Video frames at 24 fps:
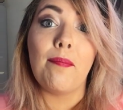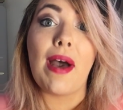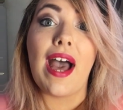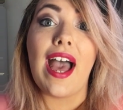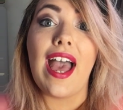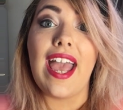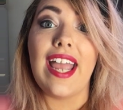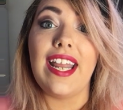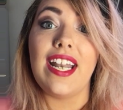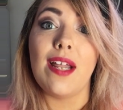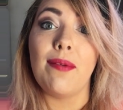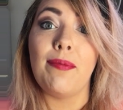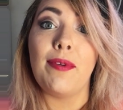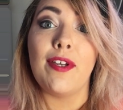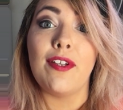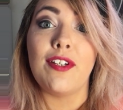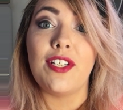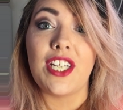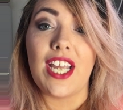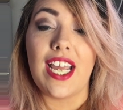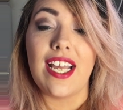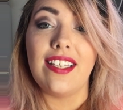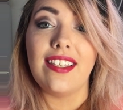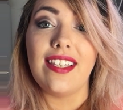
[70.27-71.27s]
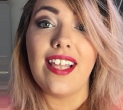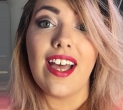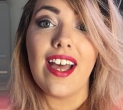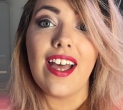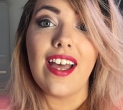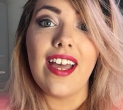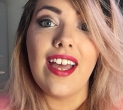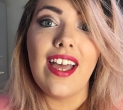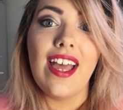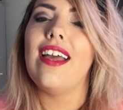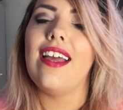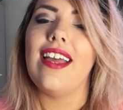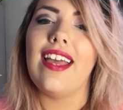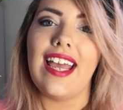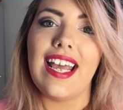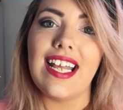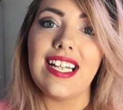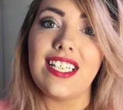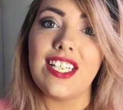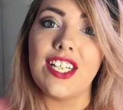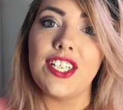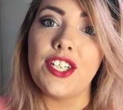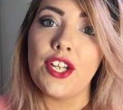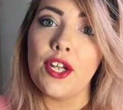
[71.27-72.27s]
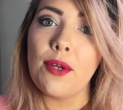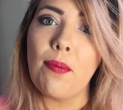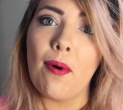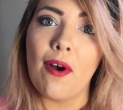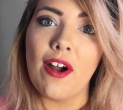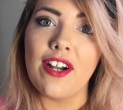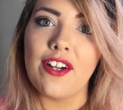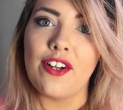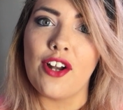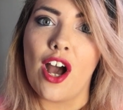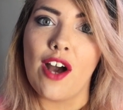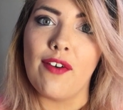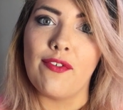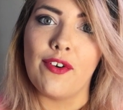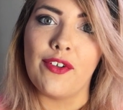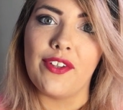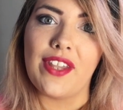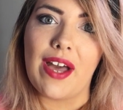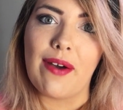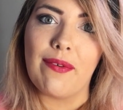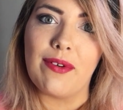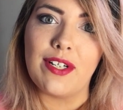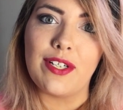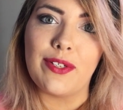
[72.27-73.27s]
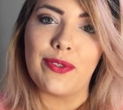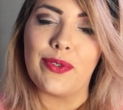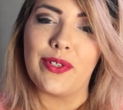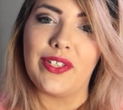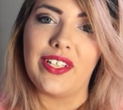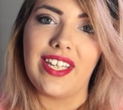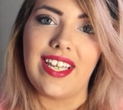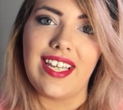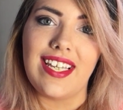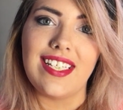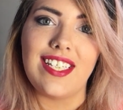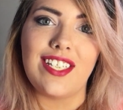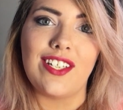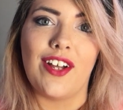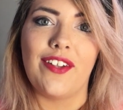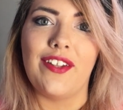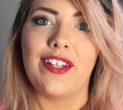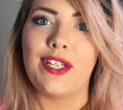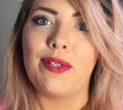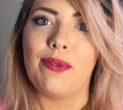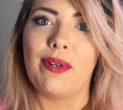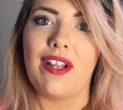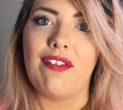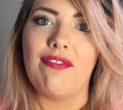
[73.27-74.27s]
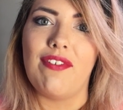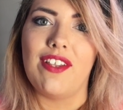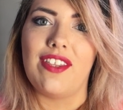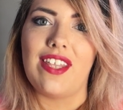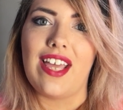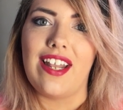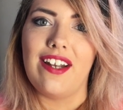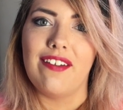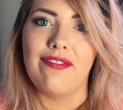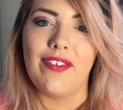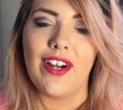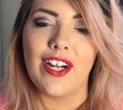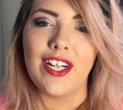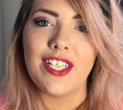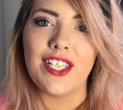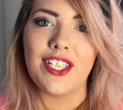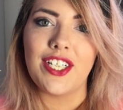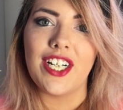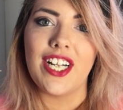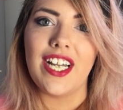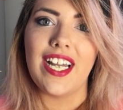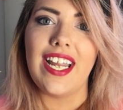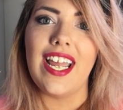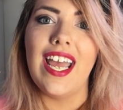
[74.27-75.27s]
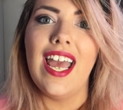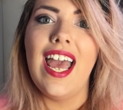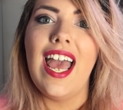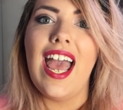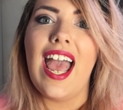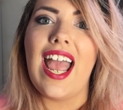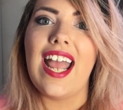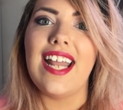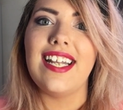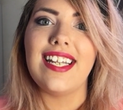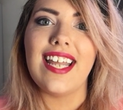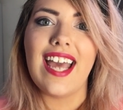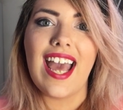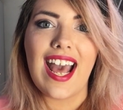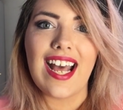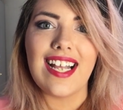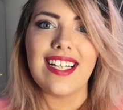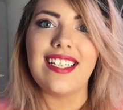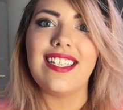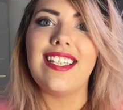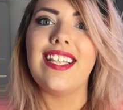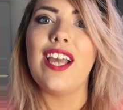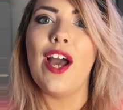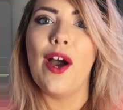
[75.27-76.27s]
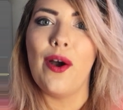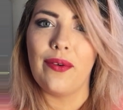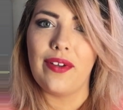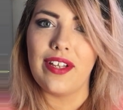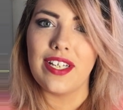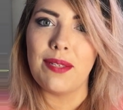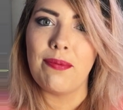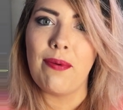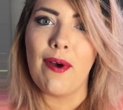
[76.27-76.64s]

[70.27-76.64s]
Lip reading: by A.W. Jantha. It's the two-part novel that was released on the 25th anniversary, and it has the Hocus